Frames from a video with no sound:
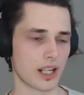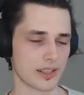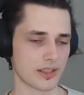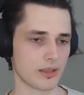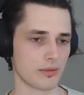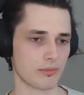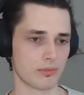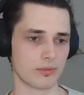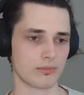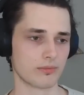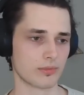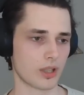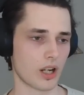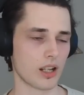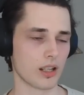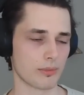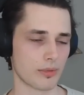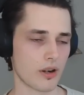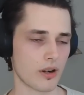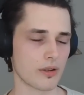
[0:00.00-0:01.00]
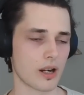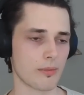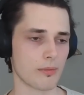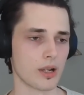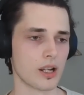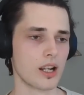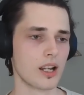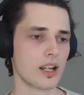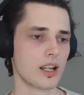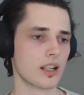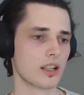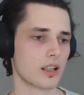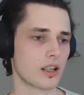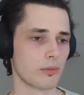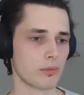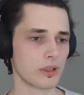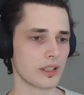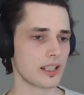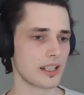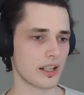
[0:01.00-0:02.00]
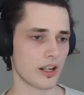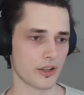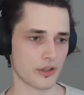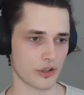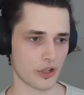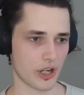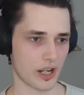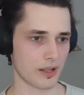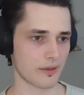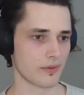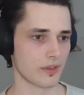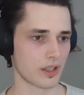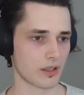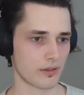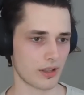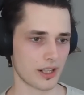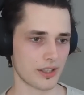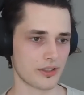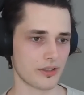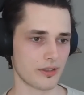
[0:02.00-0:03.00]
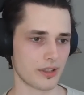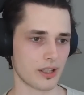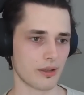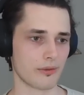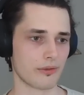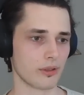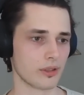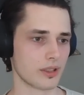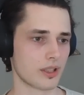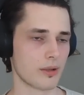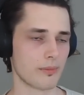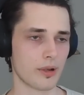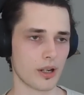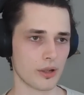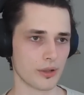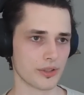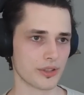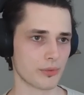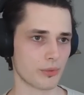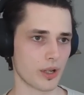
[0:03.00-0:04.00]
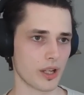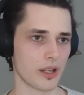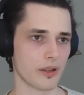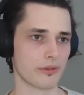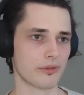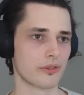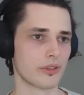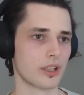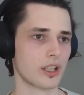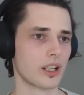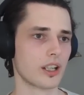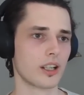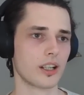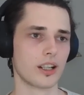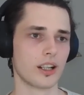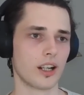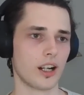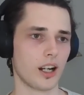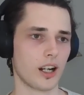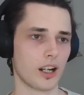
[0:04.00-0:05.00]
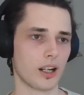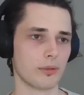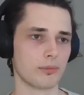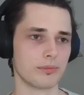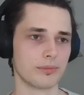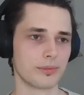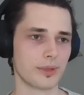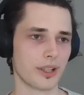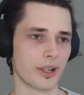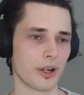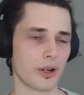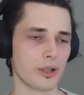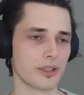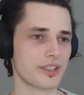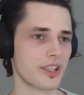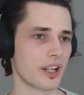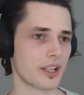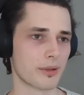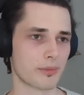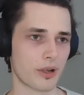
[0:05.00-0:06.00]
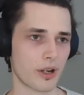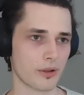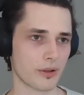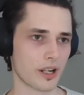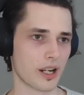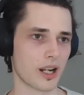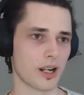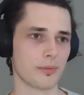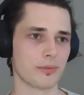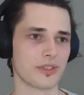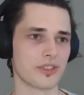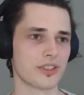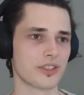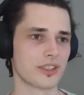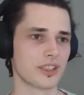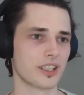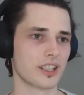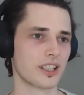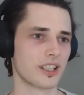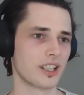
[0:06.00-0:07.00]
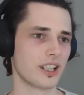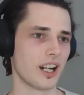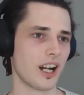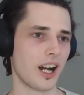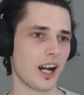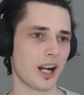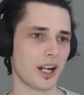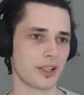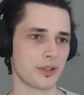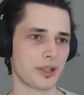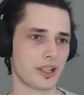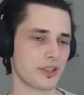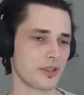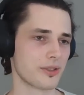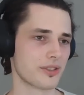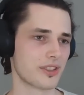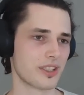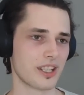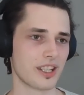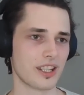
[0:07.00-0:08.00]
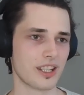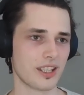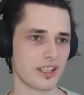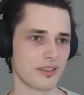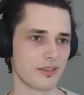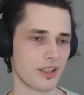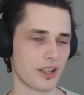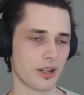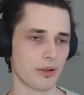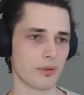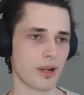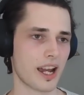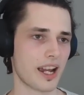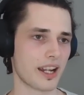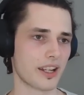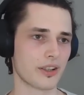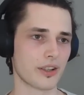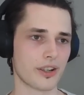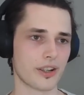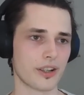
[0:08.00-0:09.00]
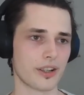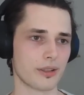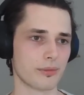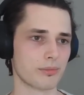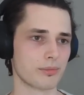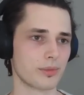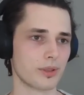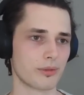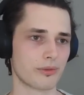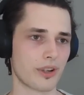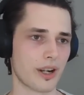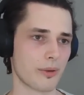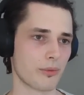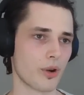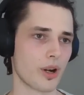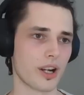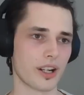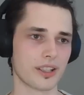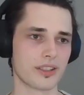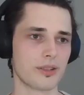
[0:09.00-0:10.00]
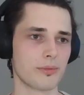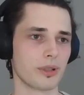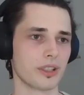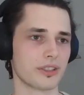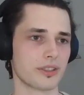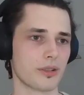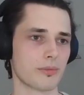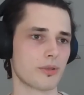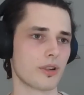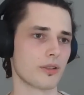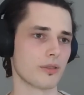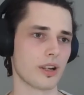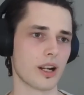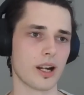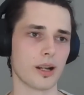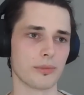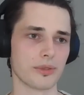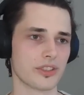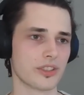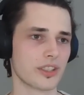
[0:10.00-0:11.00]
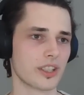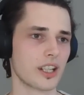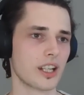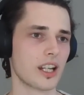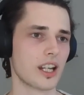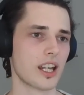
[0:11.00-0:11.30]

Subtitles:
custom caller program completely on chain, right? So you can fully compose with, all the other programs. You can use the, Anchor framework to build your programs,